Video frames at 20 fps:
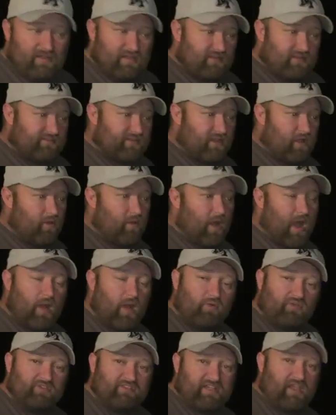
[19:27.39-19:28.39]
So I
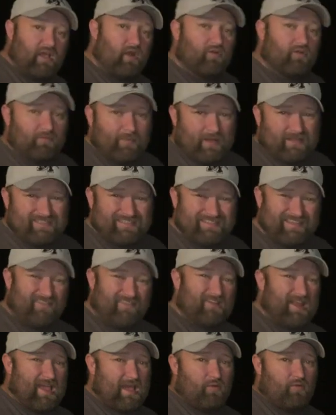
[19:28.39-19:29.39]
will see y'all in about
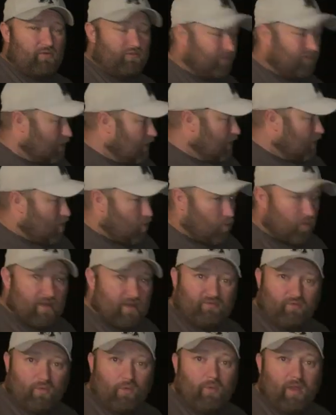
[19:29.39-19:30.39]
7 hours
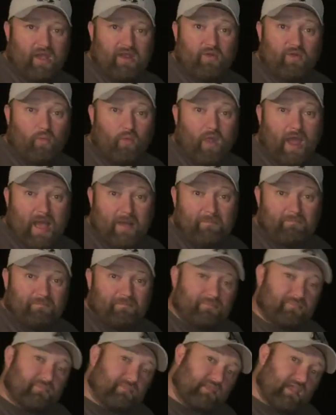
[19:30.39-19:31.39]
whenever we're ready to wrap,
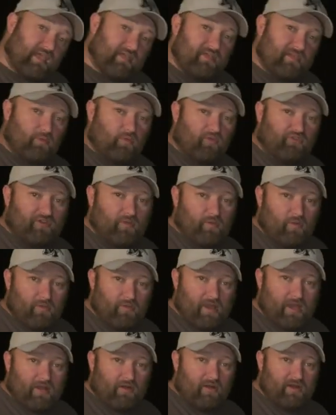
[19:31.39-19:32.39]
and then we'll see where
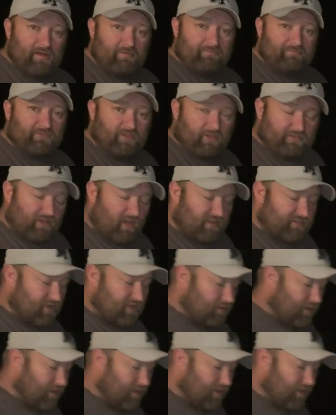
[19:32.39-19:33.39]
we're at, all right? So I'll talk to
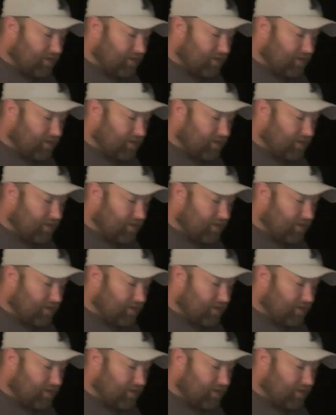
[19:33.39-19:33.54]
y'all later.